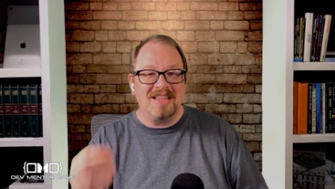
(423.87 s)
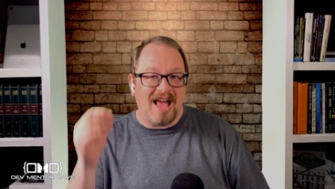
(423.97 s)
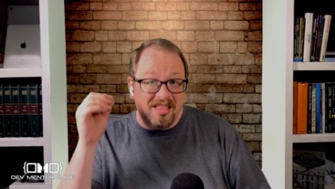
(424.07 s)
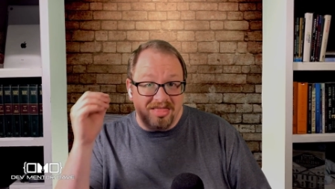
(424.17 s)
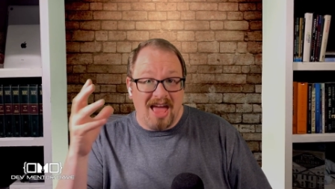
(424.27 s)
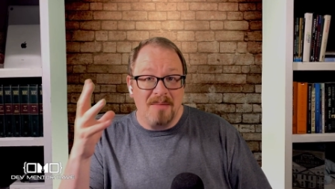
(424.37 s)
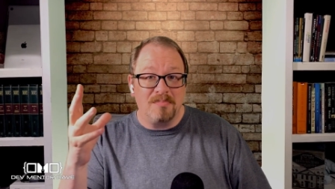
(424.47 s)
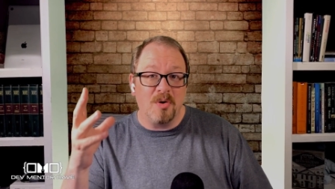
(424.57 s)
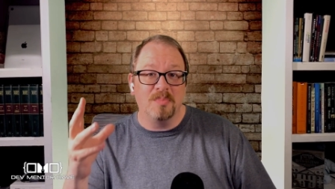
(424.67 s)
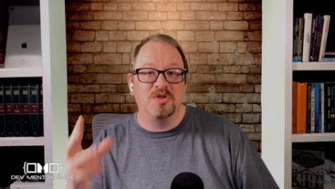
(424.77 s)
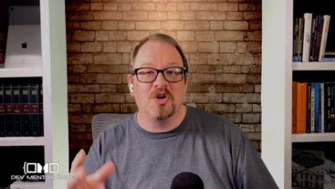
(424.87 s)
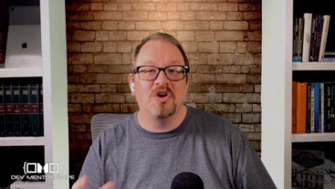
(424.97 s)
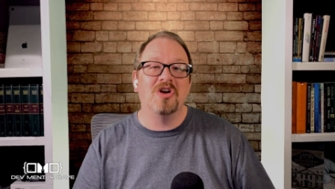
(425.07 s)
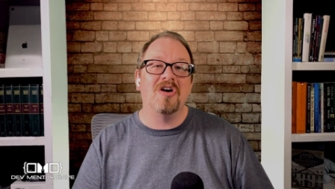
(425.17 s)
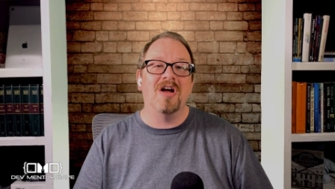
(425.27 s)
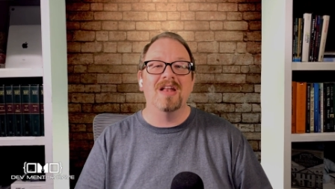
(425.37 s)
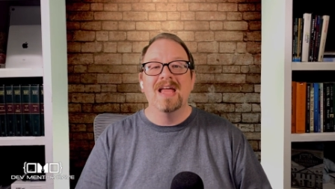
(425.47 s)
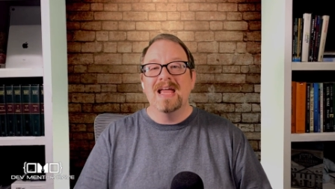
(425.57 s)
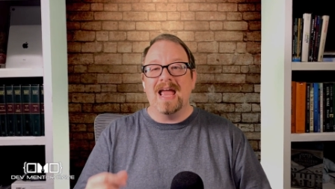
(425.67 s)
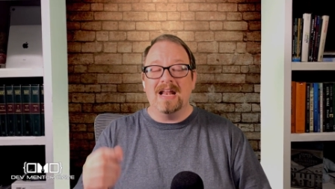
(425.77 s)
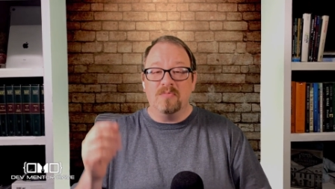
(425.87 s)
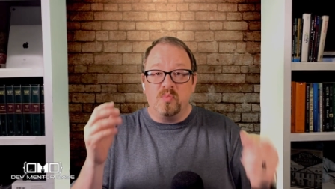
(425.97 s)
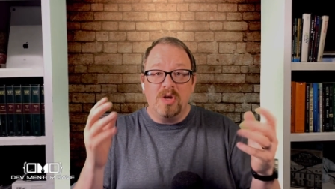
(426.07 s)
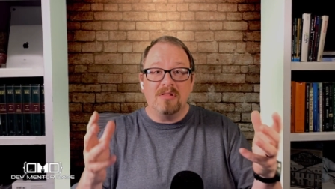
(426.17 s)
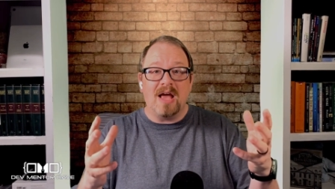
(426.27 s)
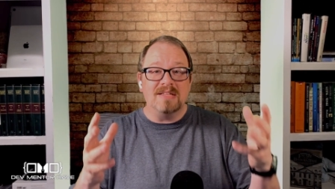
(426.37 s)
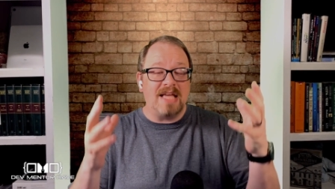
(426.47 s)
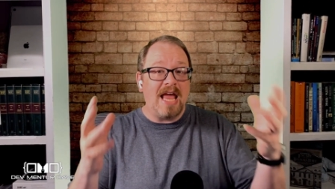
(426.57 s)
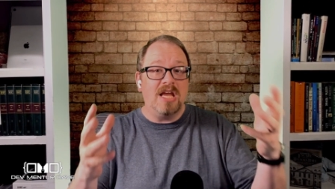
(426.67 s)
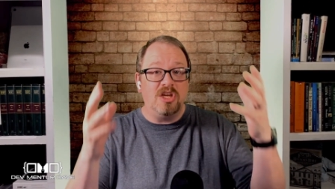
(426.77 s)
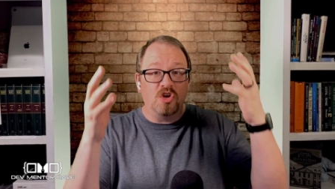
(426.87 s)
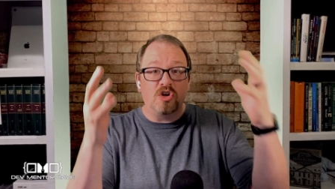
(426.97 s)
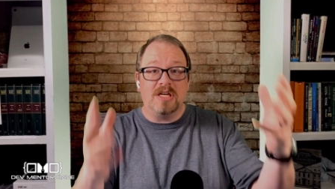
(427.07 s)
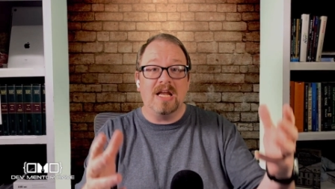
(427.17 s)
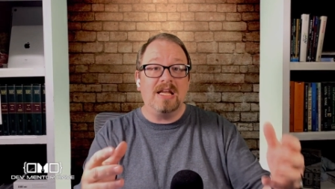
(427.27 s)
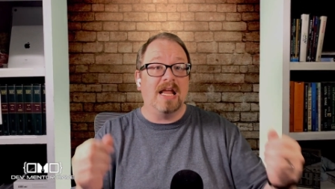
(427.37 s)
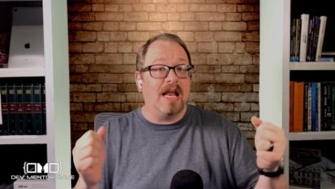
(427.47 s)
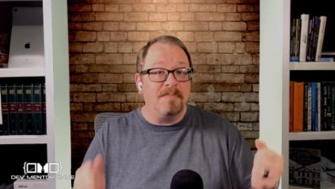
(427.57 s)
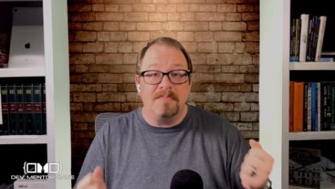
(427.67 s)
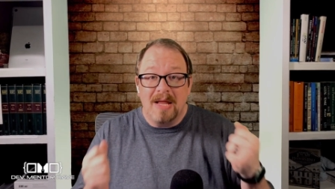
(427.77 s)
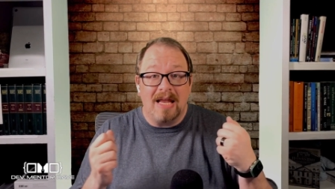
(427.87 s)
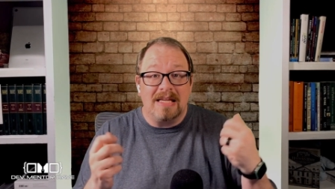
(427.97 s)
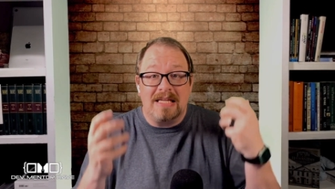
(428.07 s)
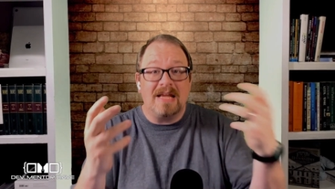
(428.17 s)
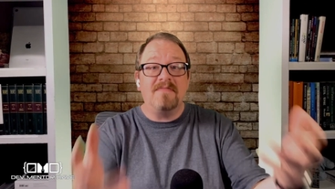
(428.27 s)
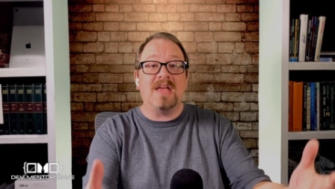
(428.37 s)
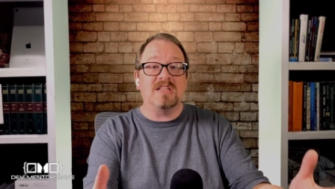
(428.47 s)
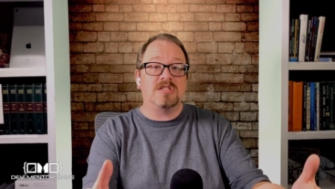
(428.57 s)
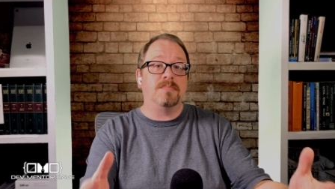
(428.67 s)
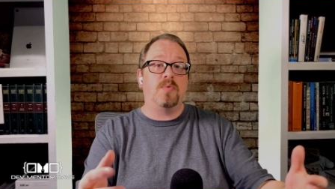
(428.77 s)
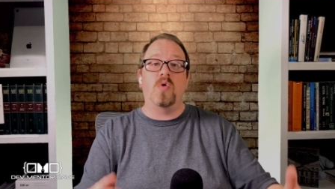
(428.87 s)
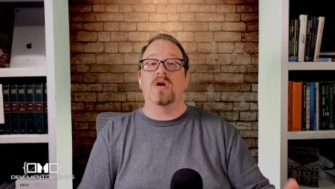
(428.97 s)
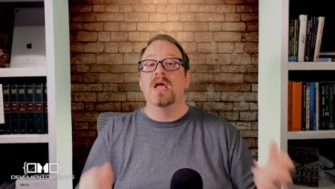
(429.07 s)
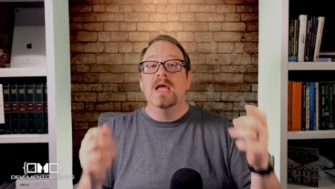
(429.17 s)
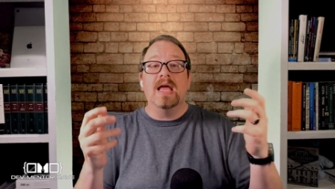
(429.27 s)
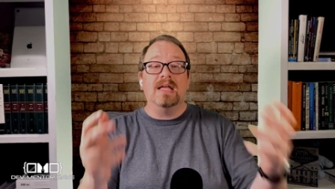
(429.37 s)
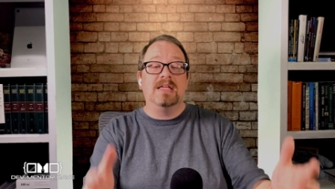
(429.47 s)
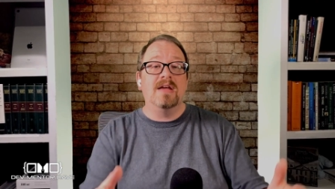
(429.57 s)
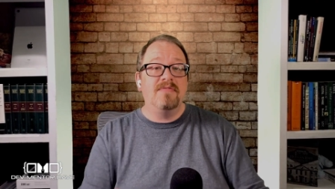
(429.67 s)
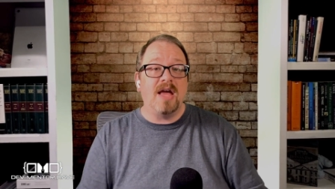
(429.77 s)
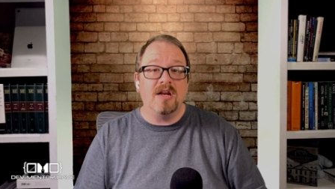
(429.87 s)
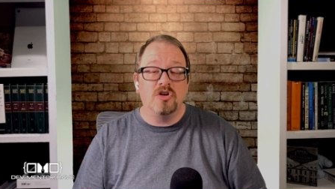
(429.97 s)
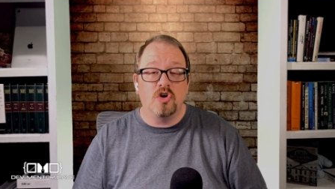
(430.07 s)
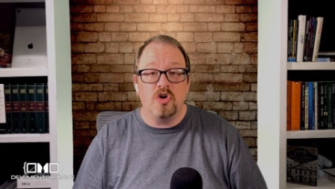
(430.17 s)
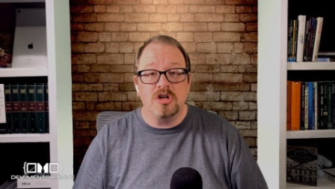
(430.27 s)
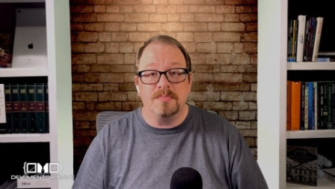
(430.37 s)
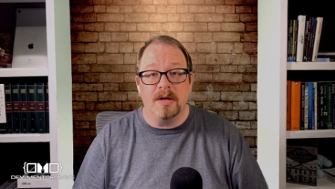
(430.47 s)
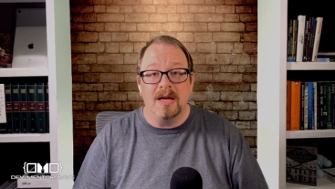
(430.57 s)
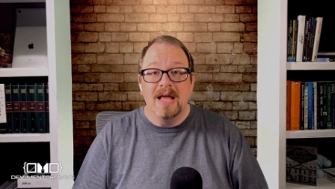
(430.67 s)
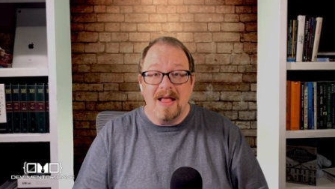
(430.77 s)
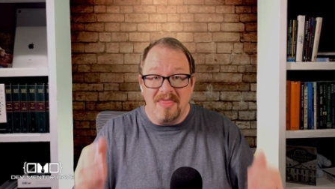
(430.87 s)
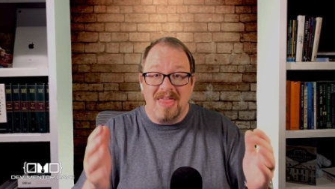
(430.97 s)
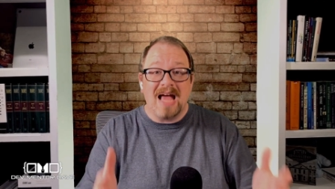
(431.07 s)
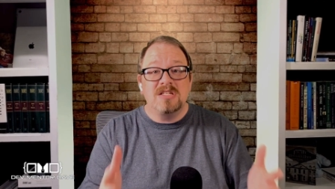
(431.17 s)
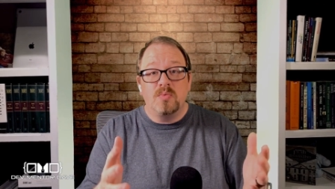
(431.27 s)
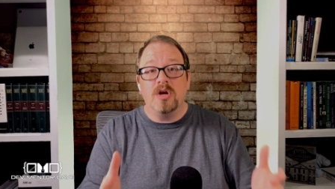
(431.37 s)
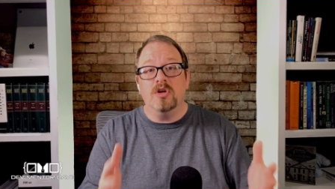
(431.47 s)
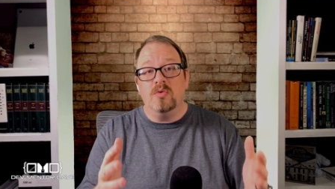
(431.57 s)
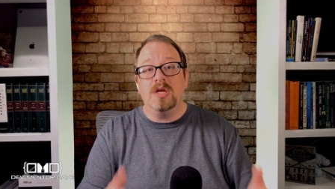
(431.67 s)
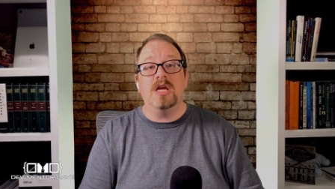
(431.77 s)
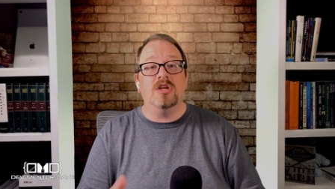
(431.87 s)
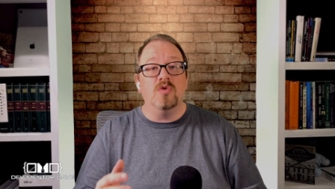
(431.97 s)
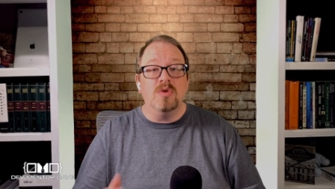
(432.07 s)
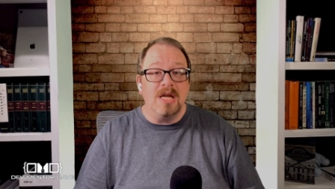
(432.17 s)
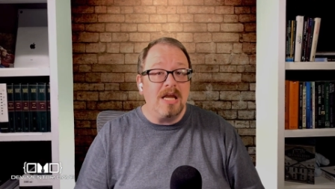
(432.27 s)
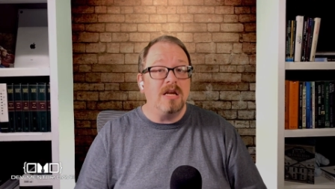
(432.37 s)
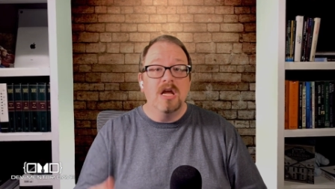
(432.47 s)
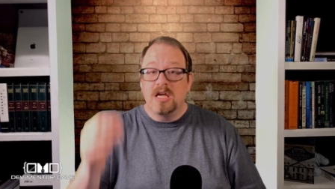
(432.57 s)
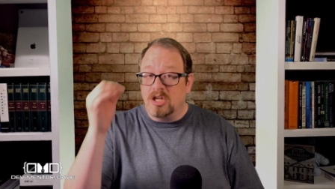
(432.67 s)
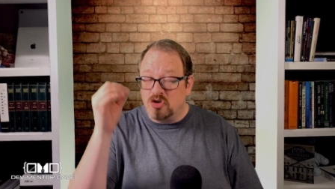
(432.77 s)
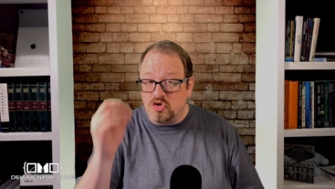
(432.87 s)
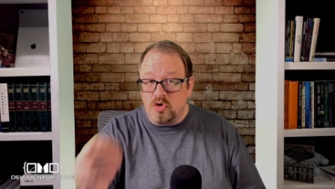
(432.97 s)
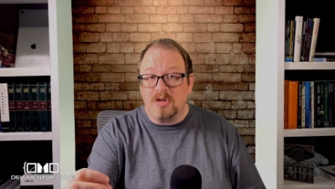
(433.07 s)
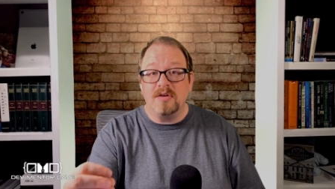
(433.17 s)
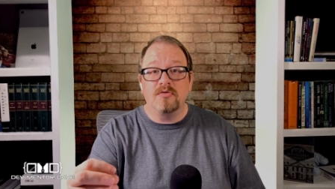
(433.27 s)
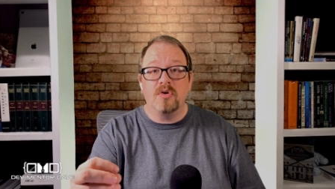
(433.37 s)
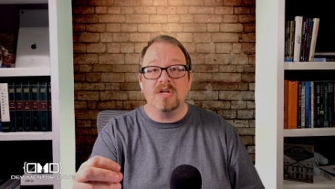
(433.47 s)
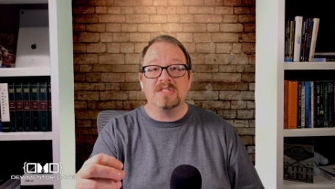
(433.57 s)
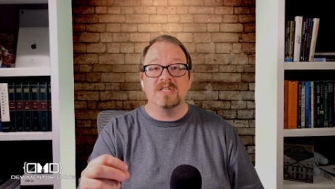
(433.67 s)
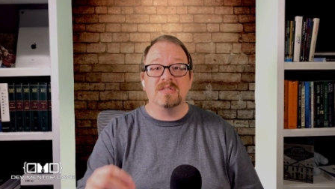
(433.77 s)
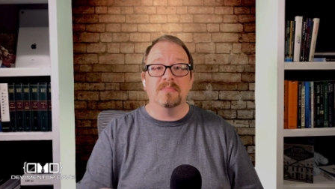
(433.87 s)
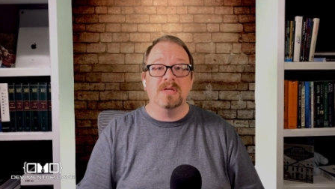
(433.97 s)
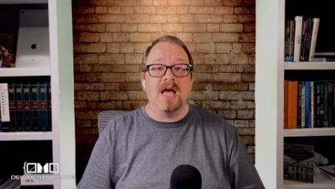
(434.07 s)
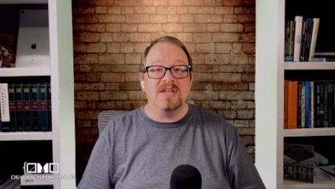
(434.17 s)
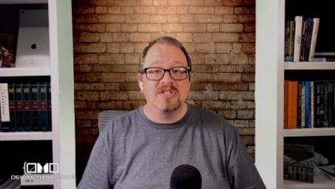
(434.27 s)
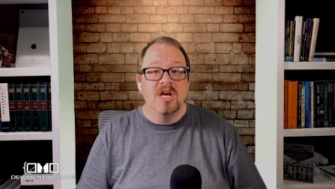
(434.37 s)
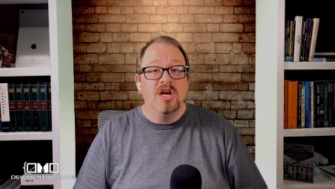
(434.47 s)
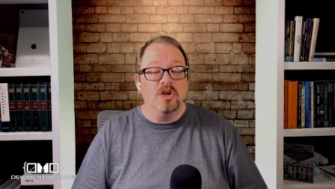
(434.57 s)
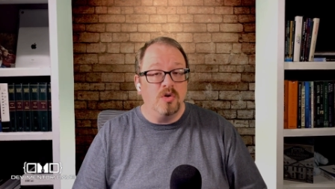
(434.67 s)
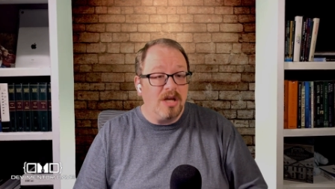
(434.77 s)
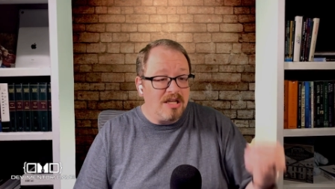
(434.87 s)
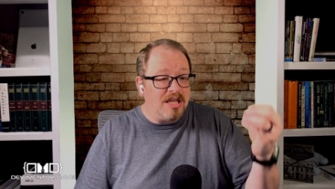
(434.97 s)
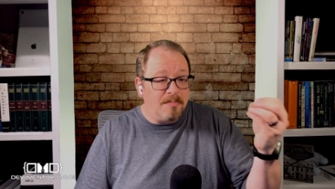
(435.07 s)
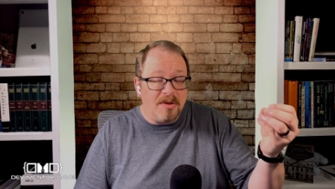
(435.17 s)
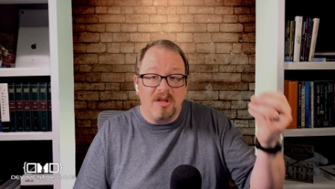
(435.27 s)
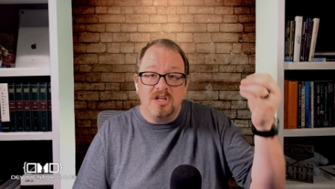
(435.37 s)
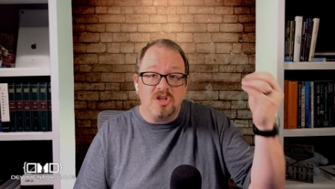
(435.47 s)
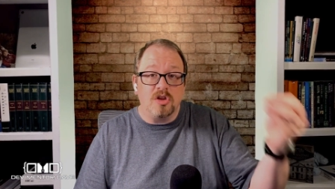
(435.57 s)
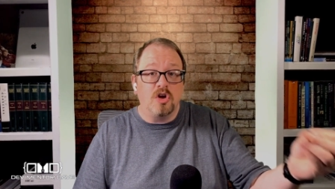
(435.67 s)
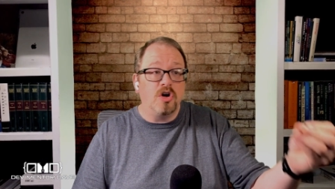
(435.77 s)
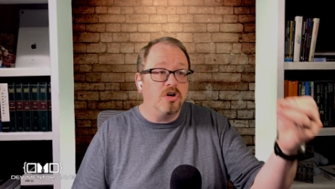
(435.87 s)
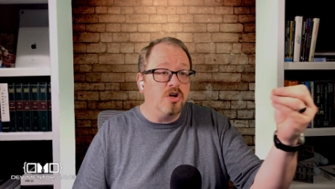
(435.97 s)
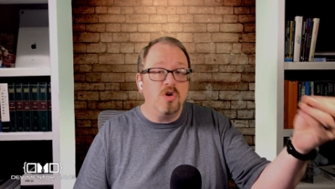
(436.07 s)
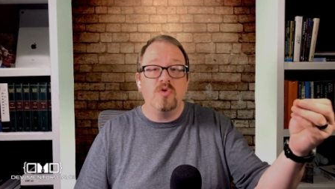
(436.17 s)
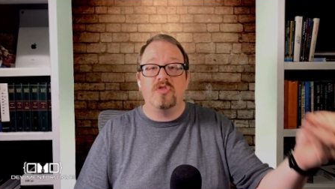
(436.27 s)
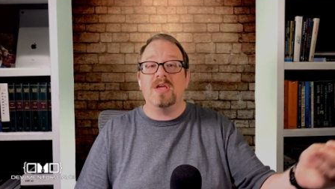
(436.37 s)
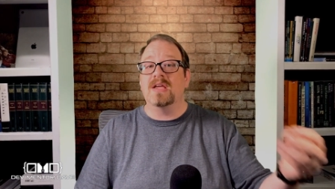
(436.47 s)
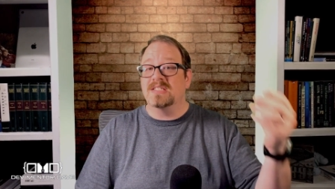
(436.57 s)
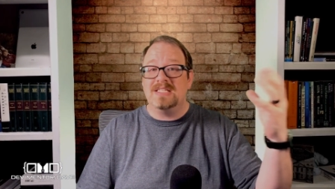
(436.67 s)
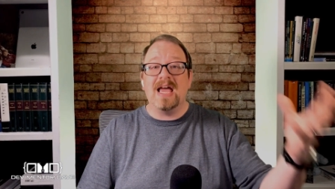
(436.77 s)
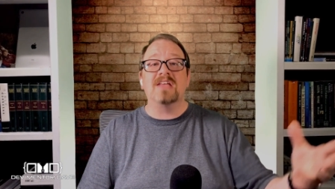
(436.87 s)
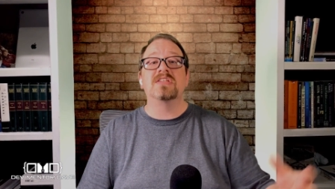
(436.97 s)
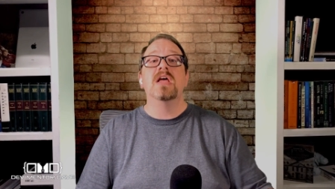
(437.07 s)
that light bulb turn on and realize hey you're getting it and and give that support and give that encouragement that's what you need you need constructive criticism yes you need the ability to learn new things yes